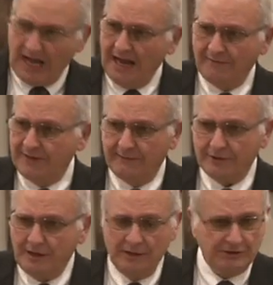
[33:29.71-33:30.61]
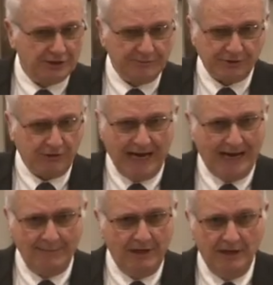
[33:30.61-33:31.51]
I have never
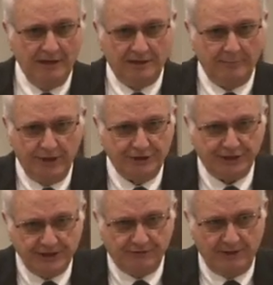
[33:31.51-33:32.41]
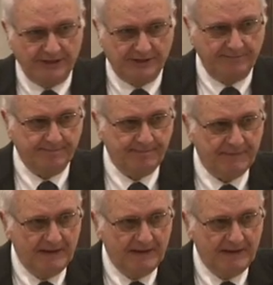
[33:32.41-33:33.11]
subscribed to British Israelism.